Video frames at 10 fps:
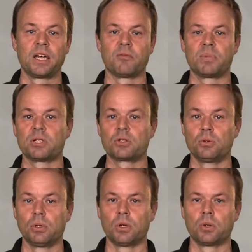have been
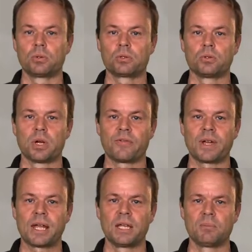too low to have
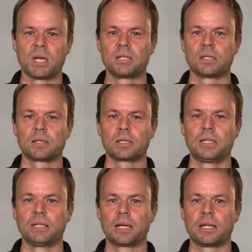any major
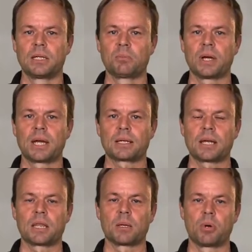clinical impact
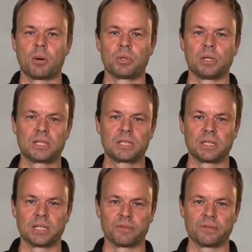at the population